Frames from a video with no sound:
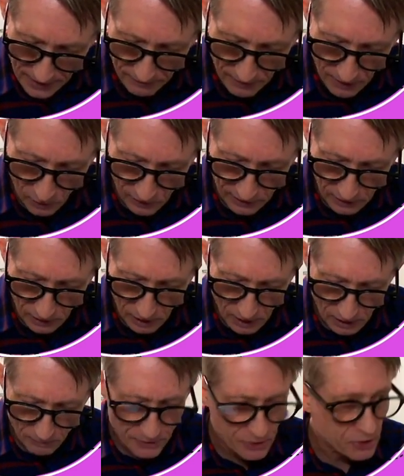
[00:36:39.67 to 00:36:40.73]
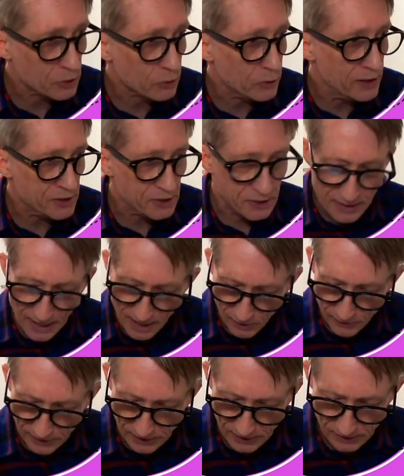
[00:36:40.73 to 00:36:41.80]
our cup scrunched down
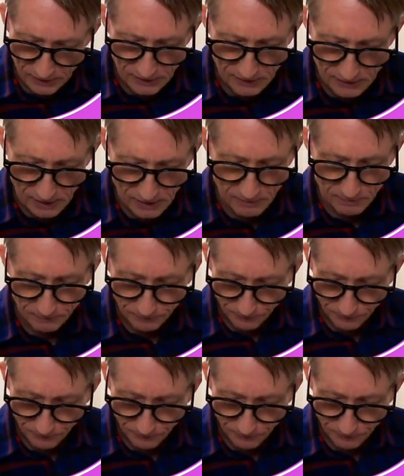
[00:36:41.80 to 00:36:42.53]
again this time.